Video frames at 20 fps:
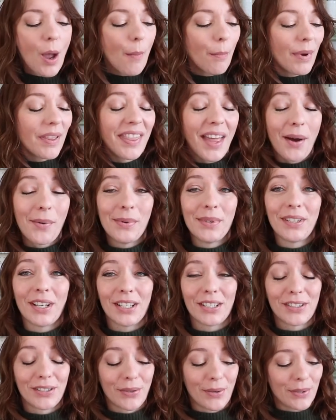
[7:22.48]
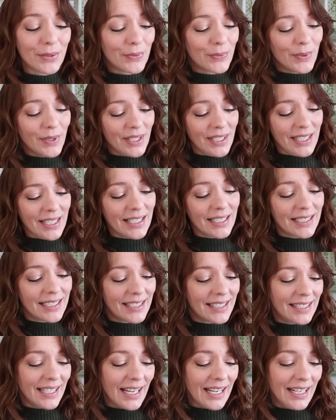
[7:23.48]
but that one does. So I was really
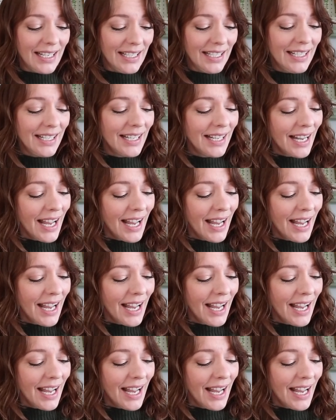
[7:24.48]
excited.